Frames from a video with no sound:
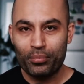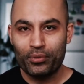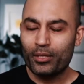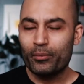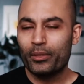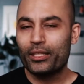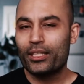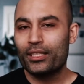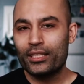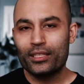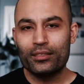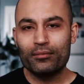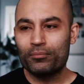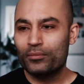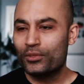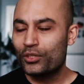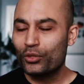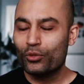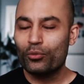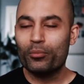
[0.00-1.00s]
By the way, I think
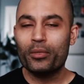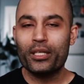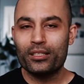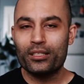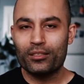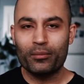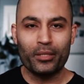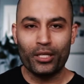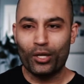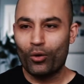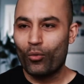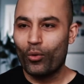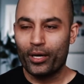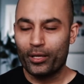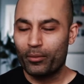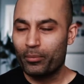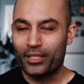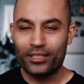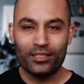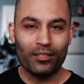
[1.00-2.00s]
Zoom needs to be
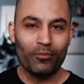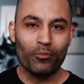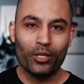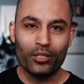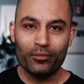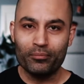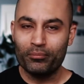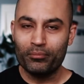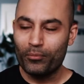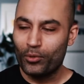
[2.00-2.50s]
acquired by someone,